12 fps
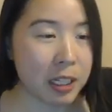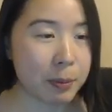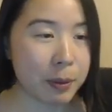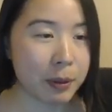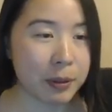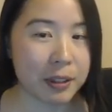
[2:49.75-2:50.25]
And
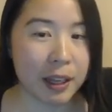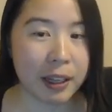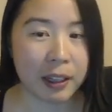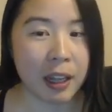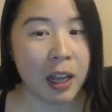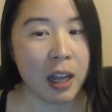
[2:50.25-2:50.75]
my husband
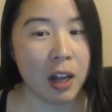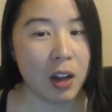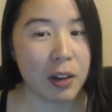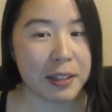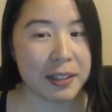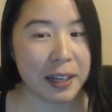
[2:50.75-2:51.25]
was like,
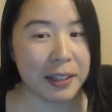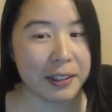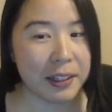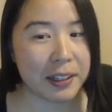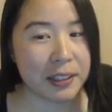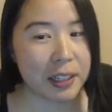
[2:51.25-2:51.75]
oh,
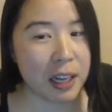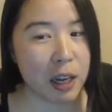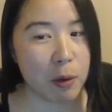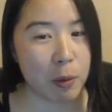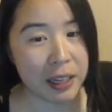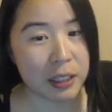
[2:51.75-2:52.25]
let's end
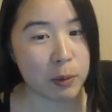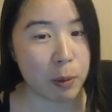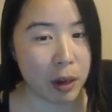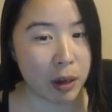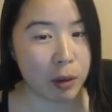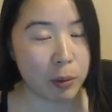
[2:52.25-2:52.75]
it
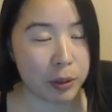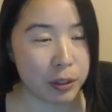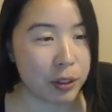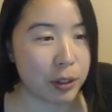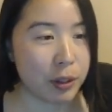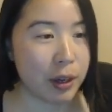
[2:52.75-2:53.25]
tonight
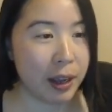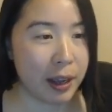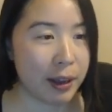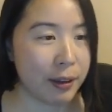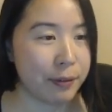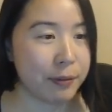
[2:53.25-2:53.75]
while we
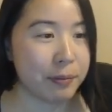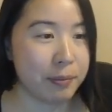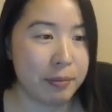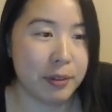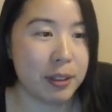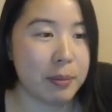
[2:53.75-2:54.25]
still
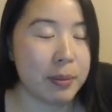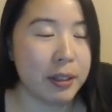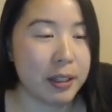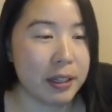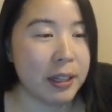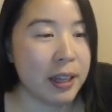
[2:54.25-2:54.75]
have
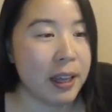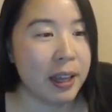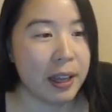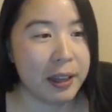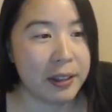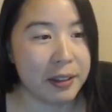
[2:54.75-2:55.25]
some
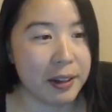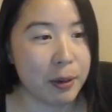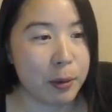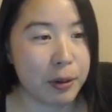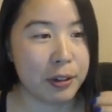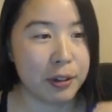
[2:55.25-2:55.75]
money
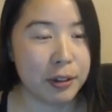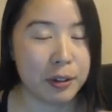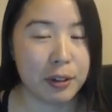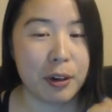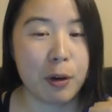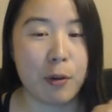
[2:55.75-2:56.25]
and
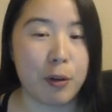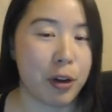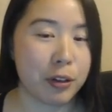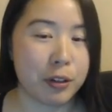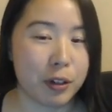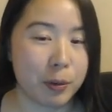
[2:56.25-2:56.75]
we're
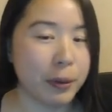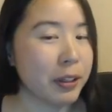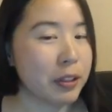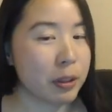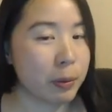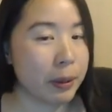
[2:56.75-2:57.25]
overall
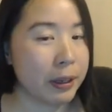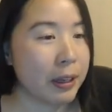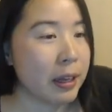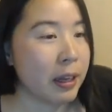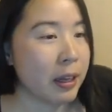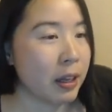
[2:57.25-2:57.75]
still winning. So
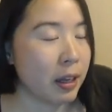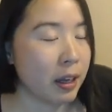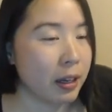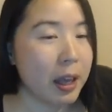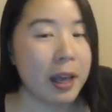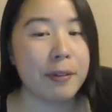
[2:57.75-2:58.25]
we
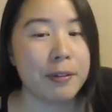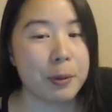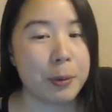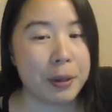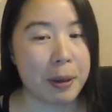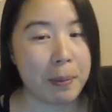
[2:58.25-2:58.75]

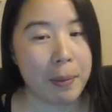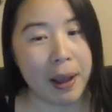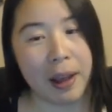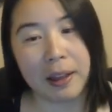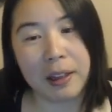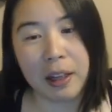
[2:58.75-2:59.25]
left and we
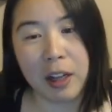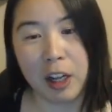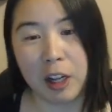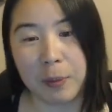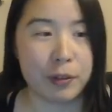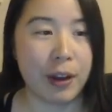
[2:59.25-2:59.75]
came
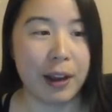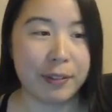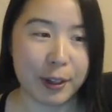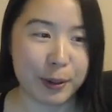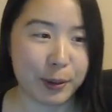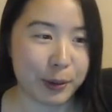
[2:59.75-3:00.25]
back. It was a
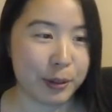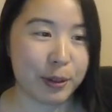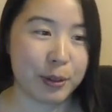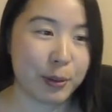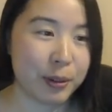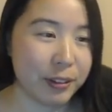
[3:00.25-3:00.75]
5-day
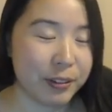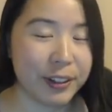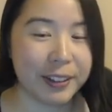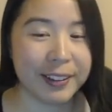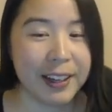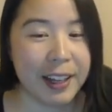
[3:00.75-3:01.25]
cruise. It was really